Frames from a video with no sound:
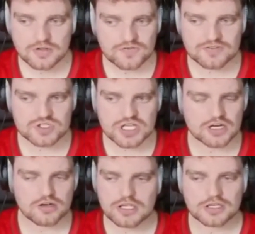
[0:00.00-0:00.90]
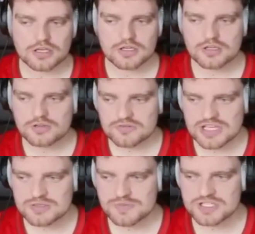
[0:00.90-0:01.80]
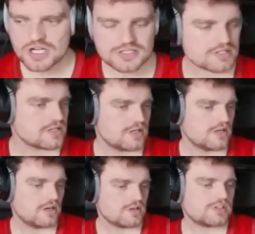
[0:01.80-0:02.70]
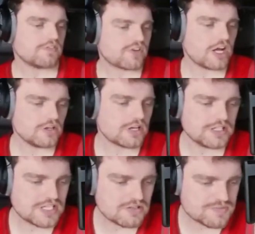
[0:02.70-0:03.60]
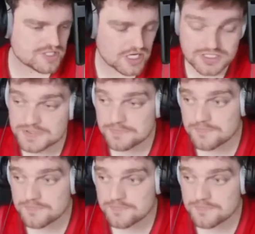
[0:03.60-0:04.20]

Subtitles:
They've just gotten lucky. Teams miss shots. They've gotten lucky, teams miss shots.